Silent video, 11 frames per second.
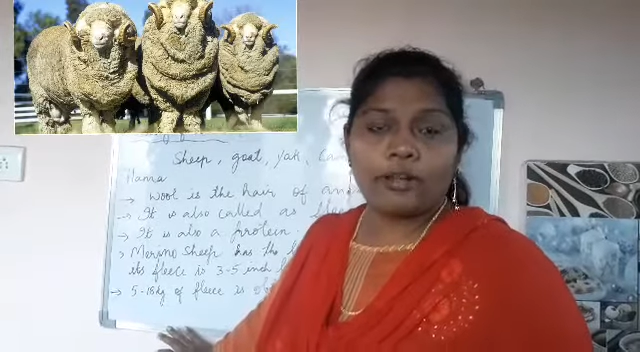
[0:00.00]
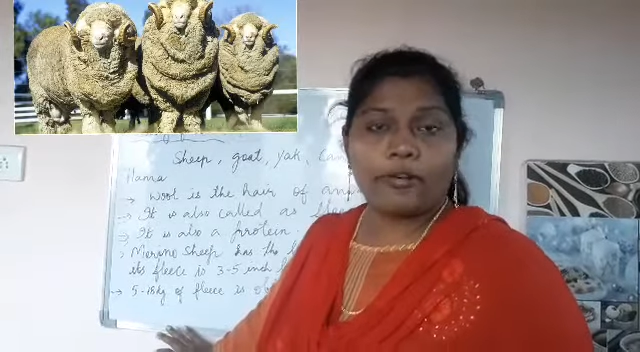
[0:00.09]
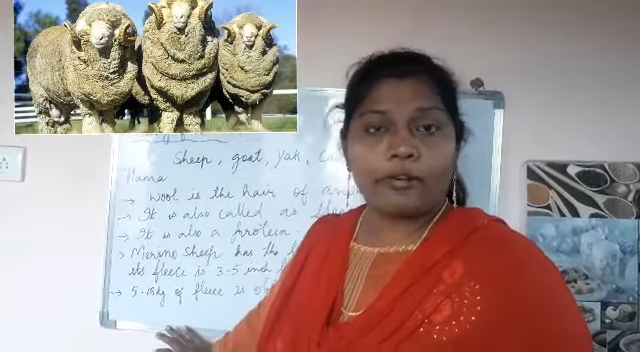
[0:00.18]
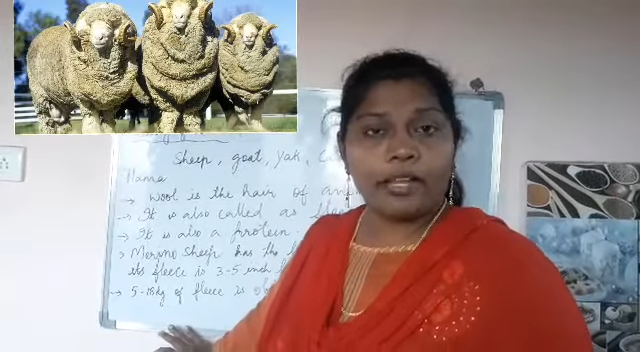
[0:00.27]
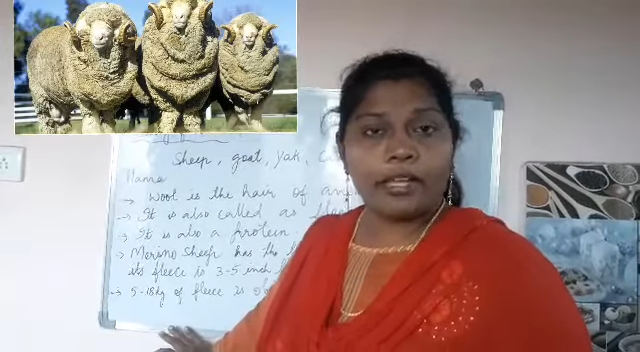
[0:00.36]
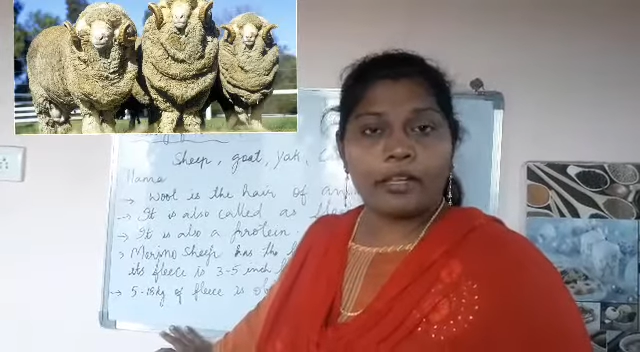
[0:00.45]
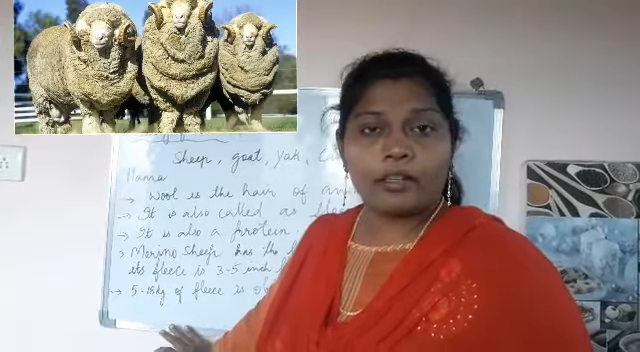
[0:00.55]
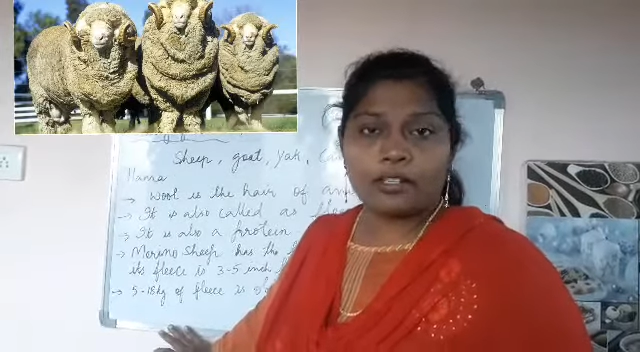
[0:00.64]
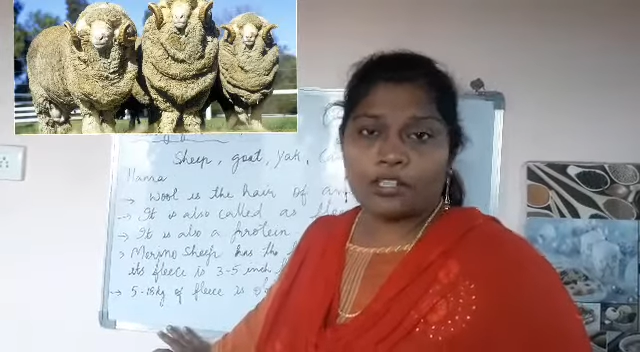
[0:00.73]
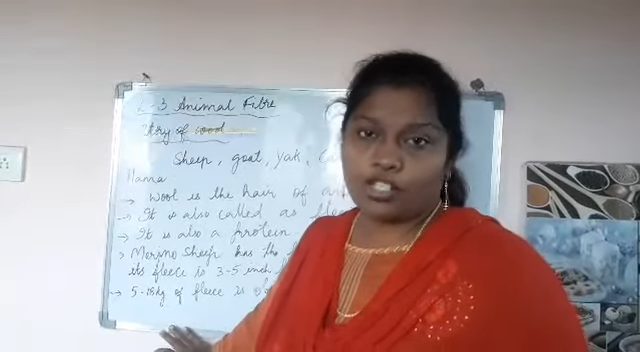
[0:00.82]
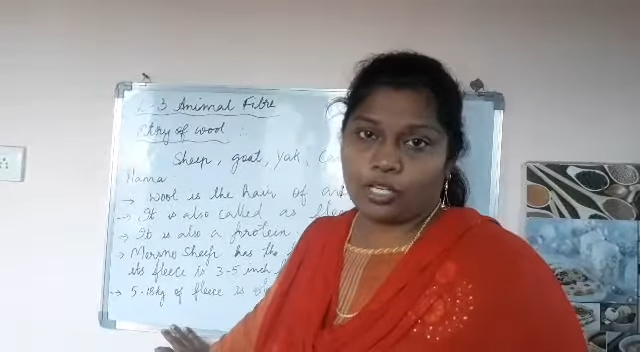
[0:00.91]
red
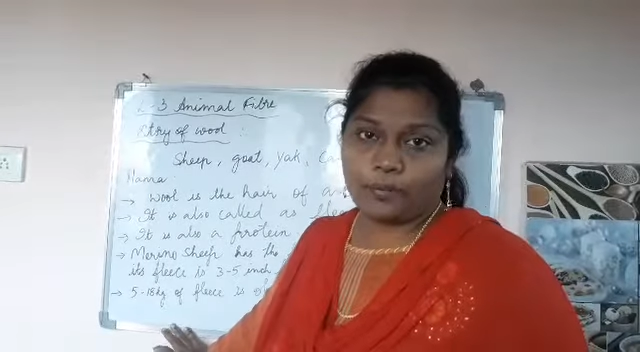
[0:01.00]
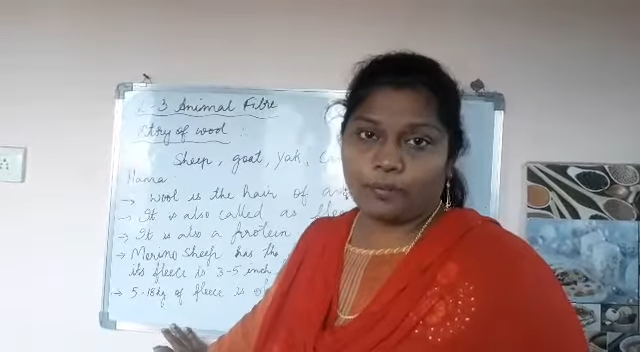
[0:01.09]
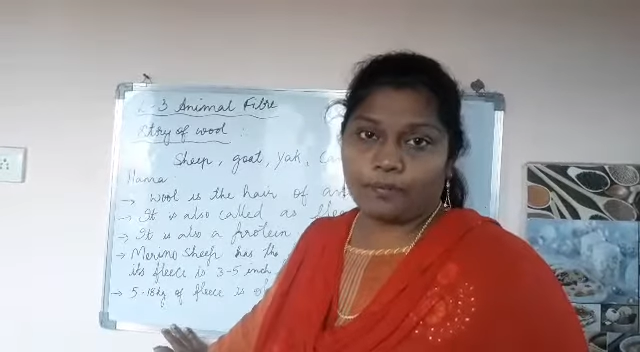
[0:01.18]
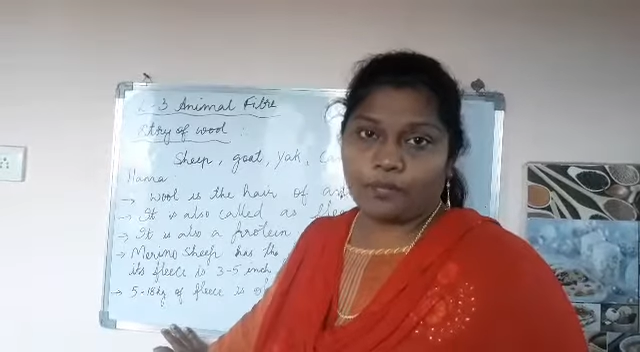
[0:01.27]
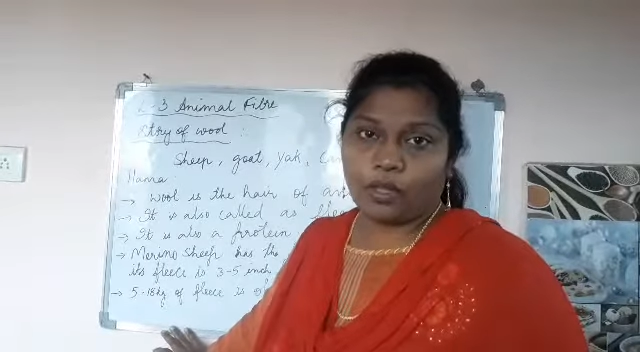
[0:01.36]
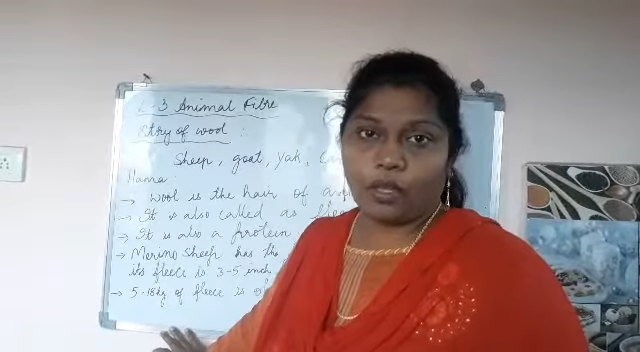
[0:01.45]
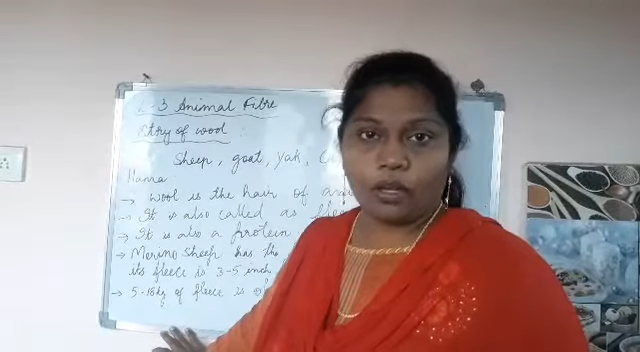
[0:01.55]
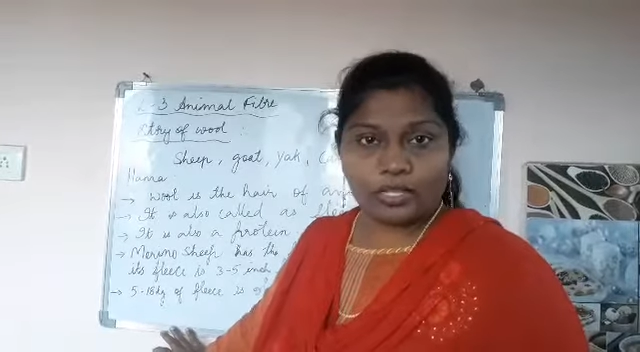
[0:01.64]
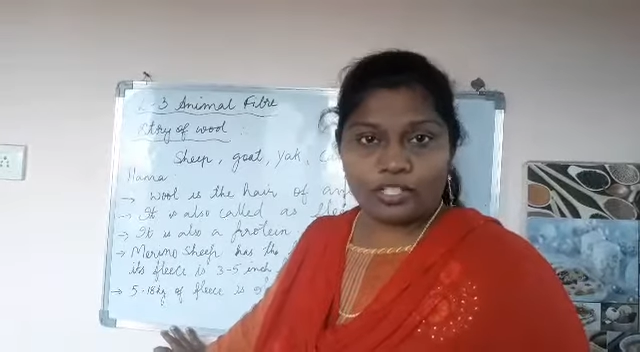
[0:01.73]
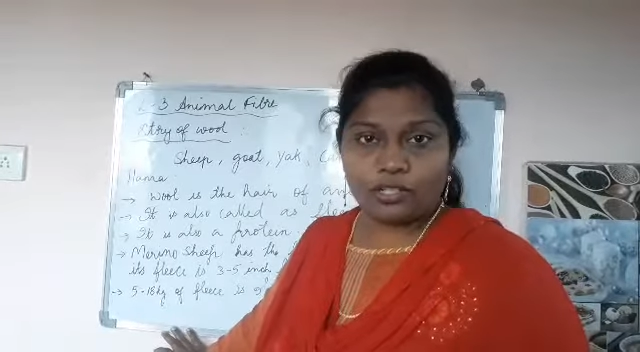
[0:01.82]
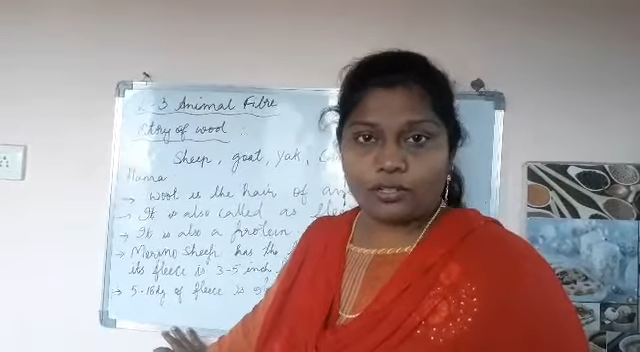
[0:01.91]
sheep.
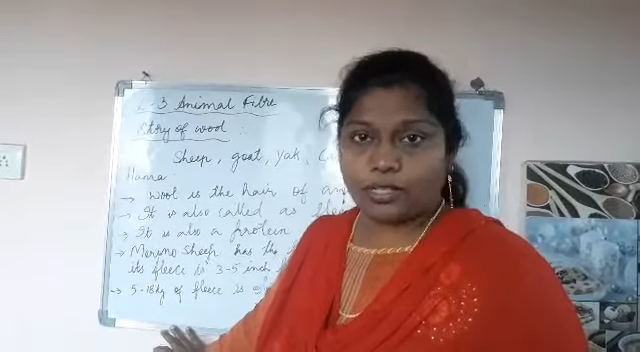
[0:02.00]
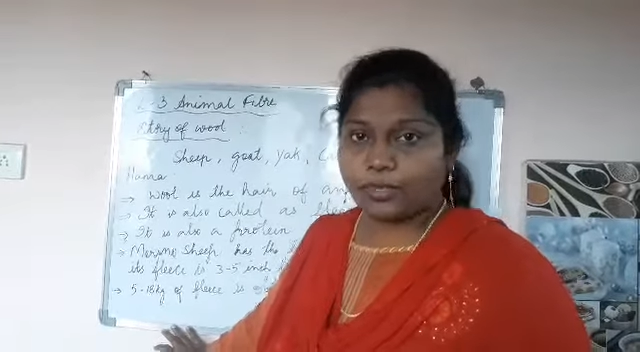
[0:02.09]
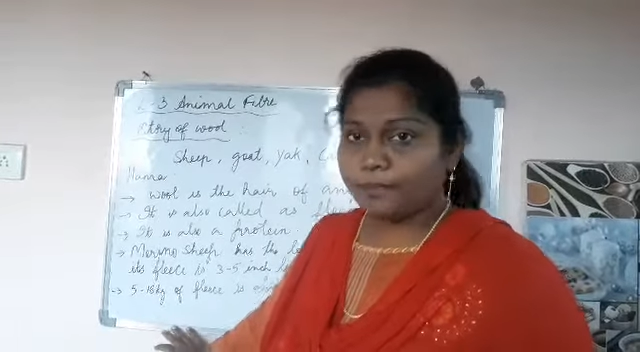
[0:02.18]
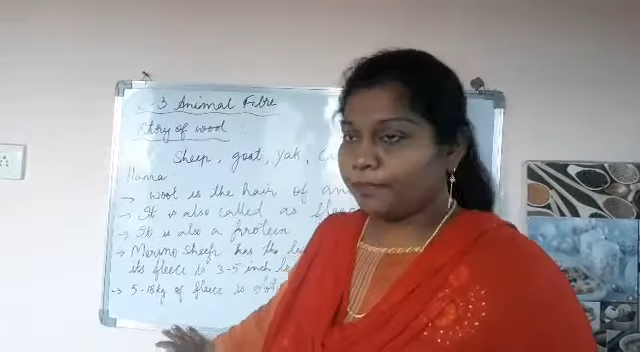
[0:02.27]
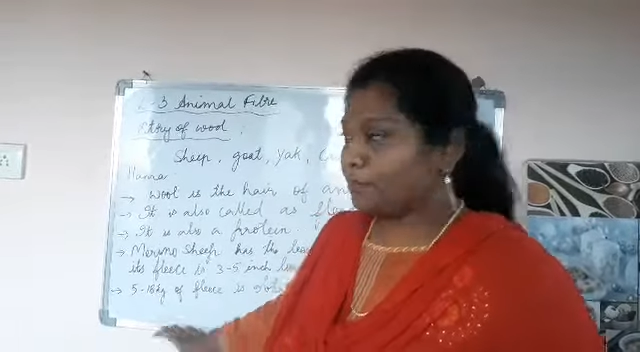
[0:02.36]
Okay children.